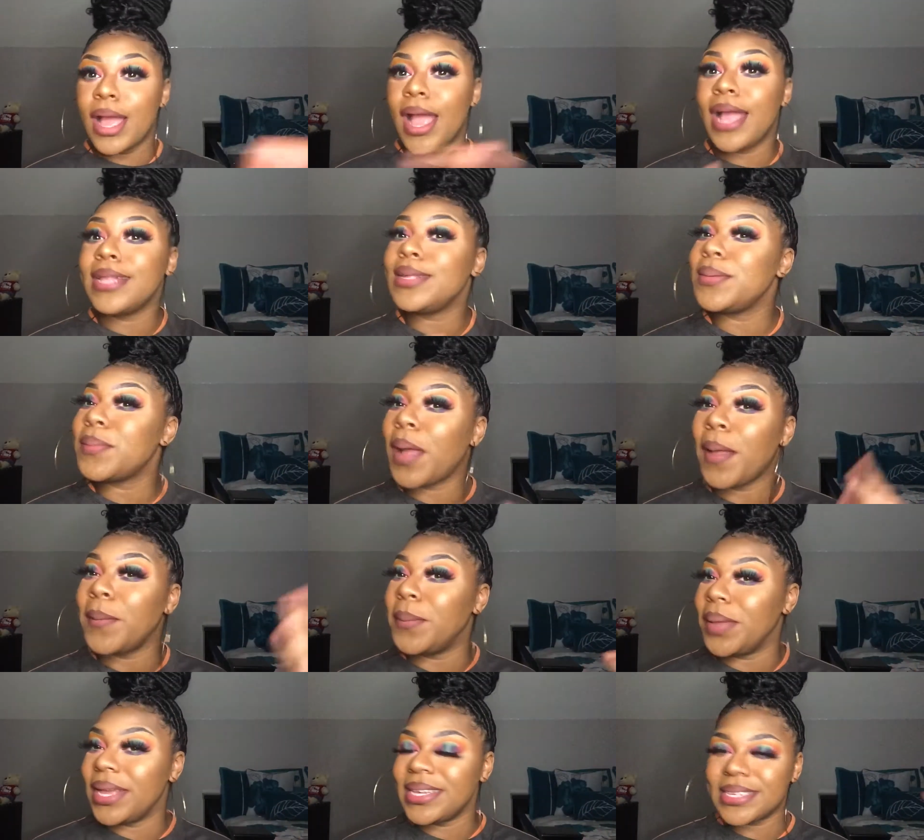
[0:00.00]
And then my
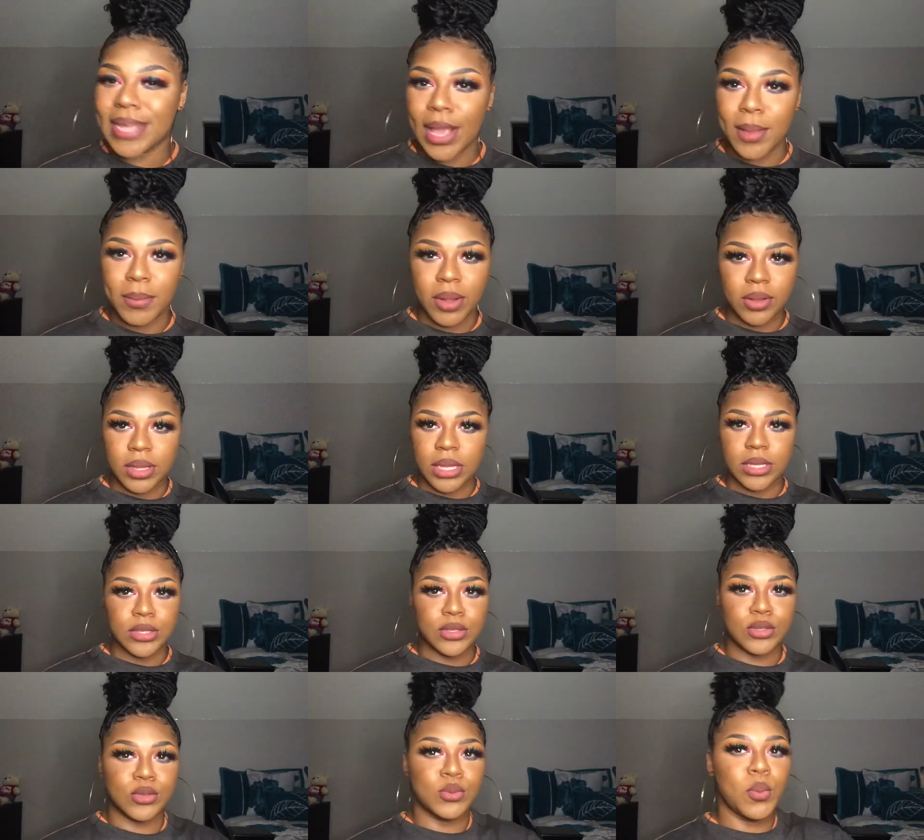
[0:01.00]
base came out like
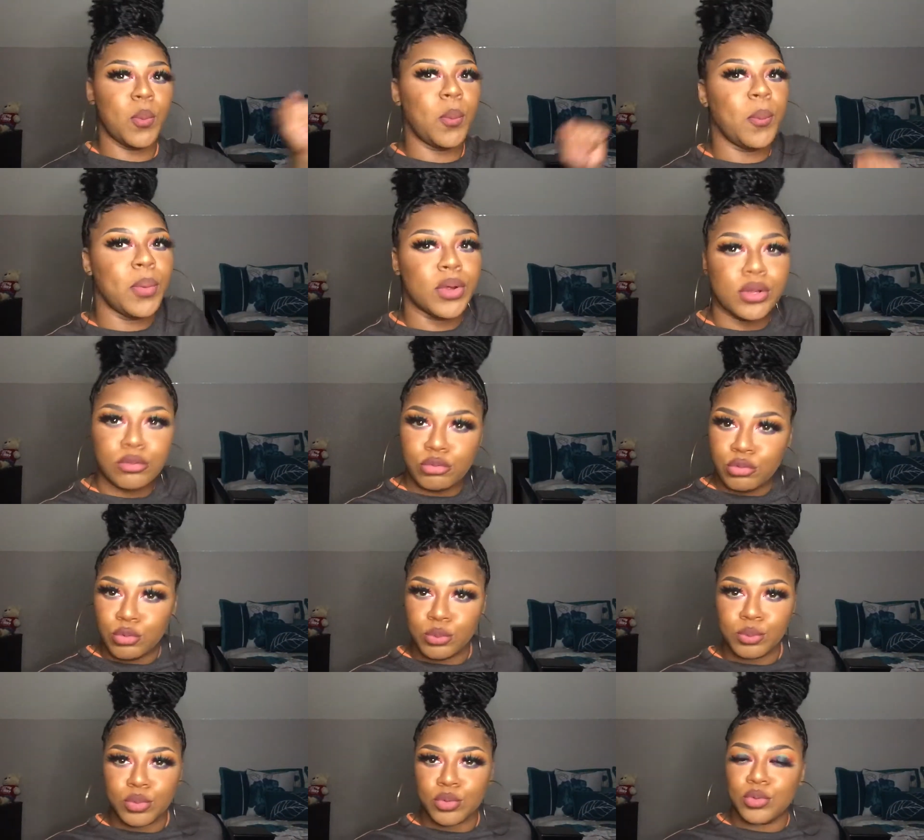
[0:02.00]
super
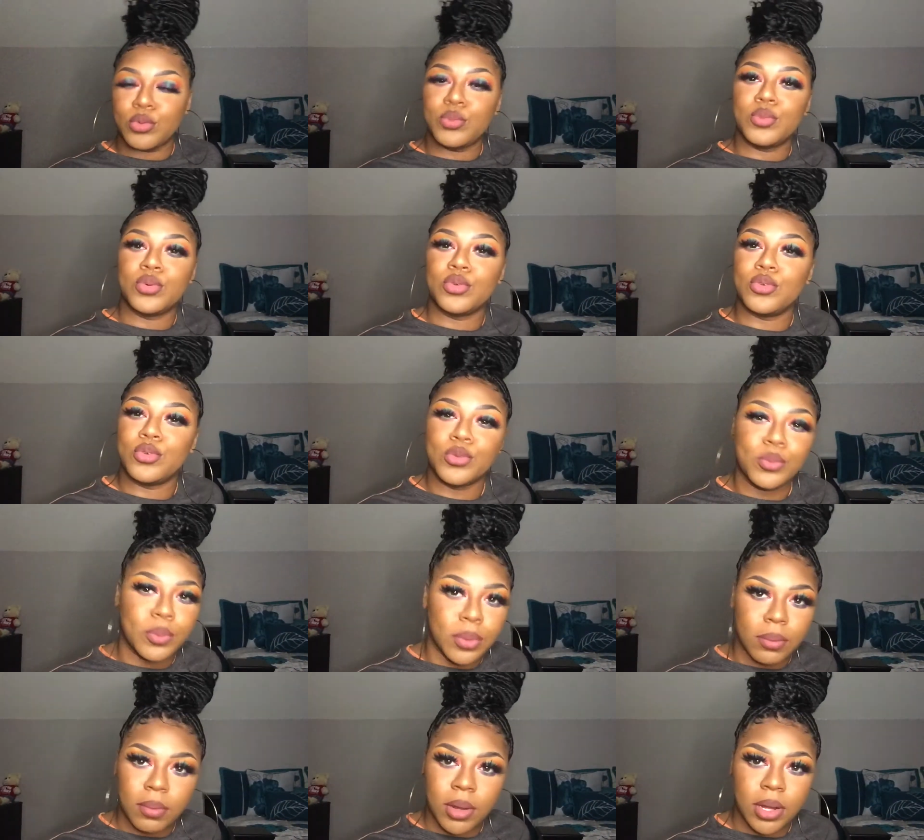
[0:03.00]
duper duper
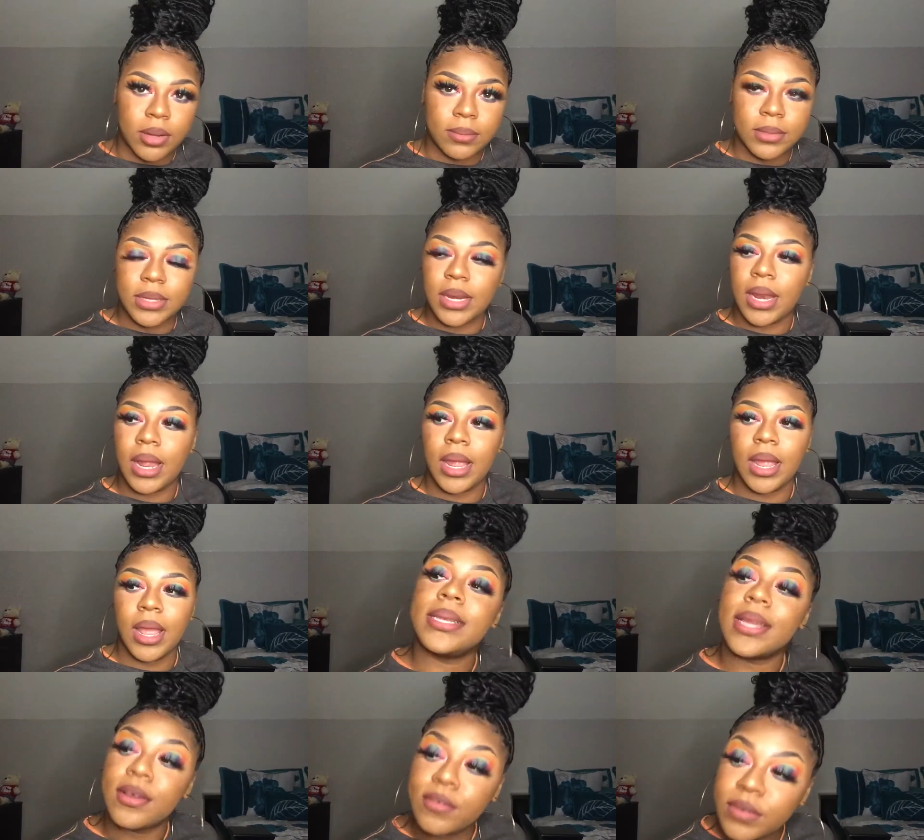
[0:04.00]
duper bomb today.
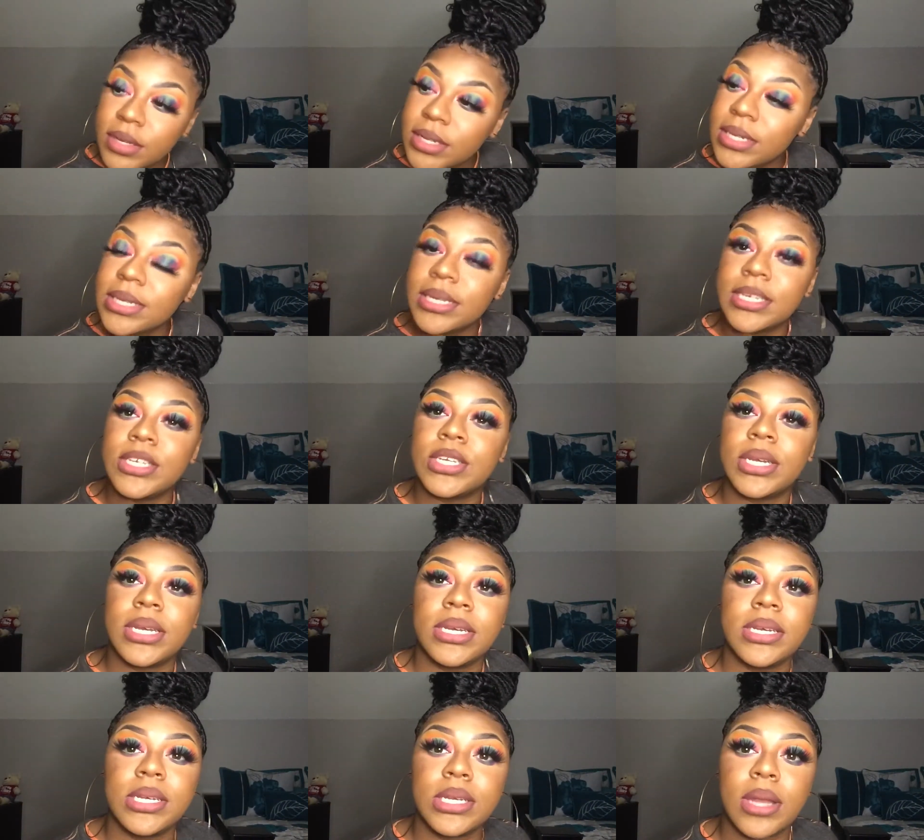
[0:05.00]
Definitely did
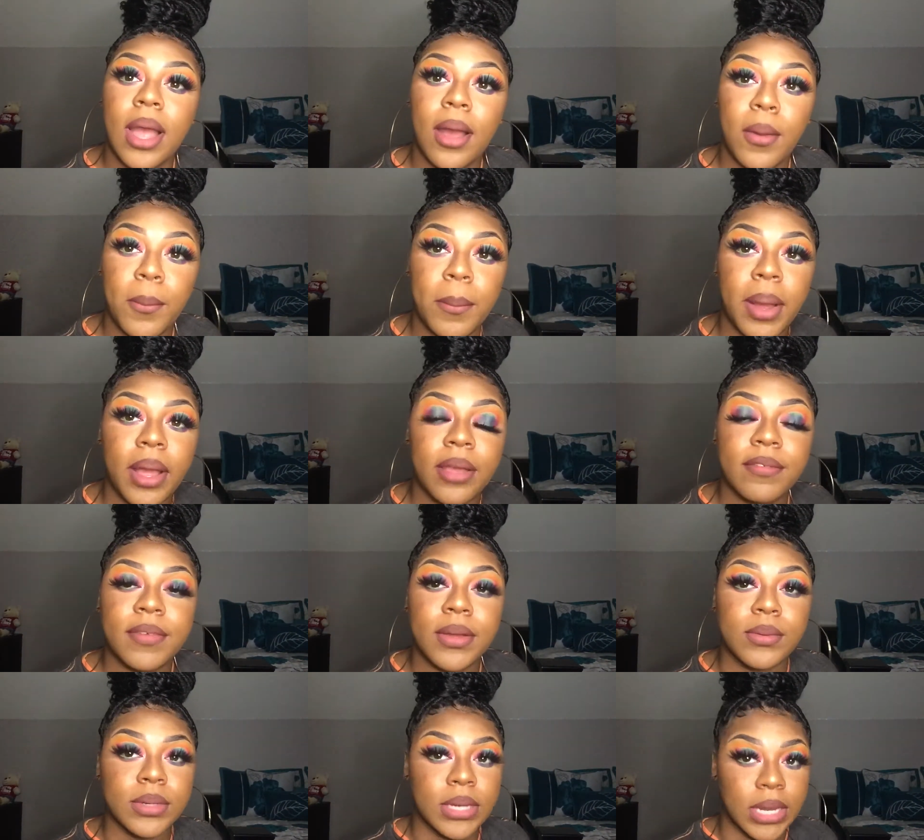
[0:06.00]
change out my
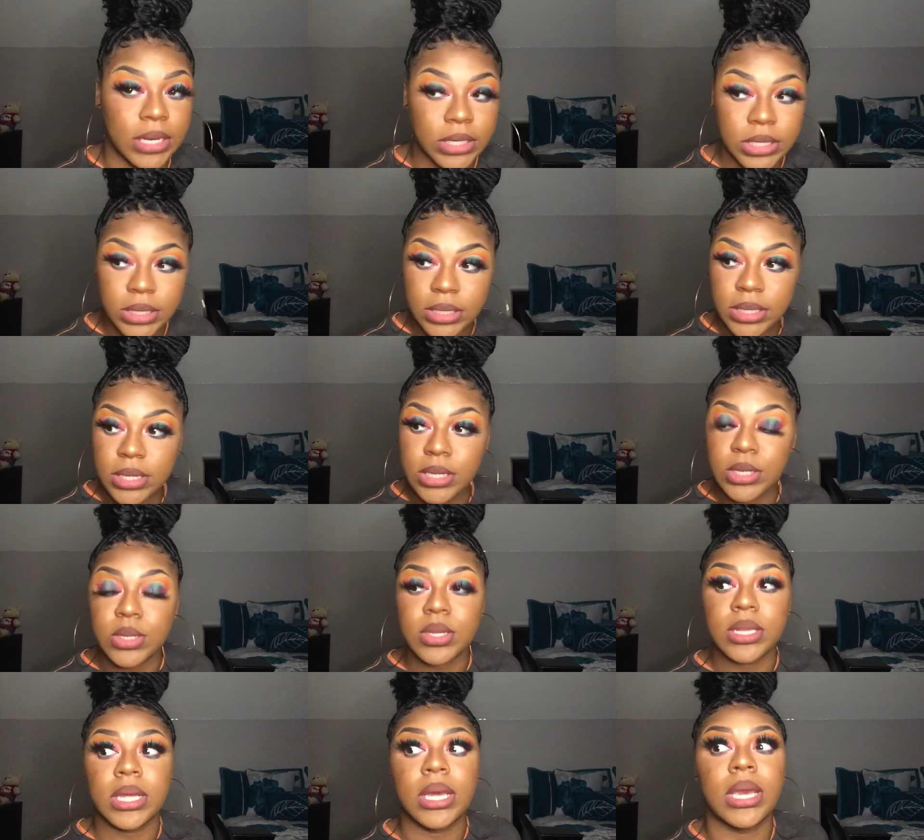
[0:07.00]
foundation to
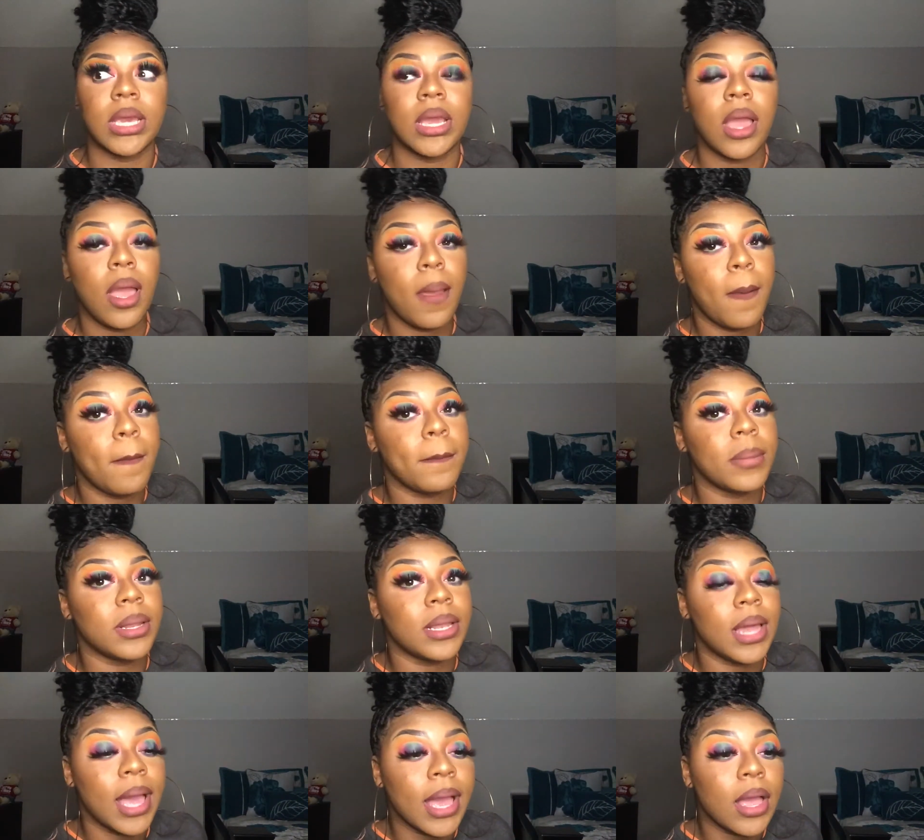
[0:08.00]
the
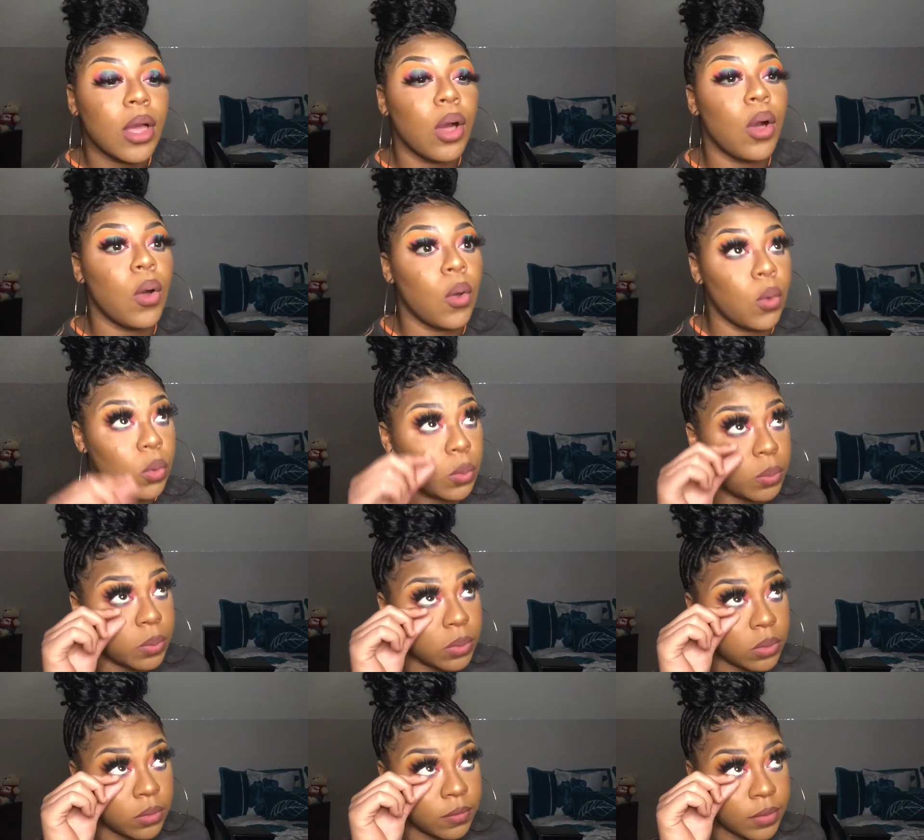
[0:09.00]
black
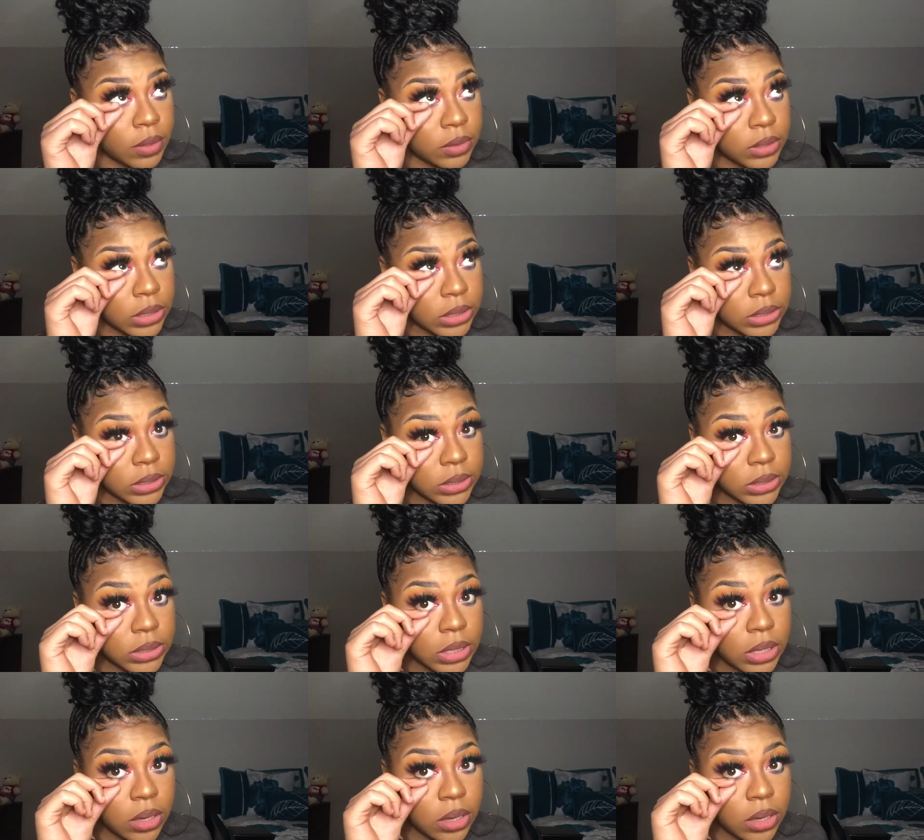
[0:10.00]
opal foundation stick.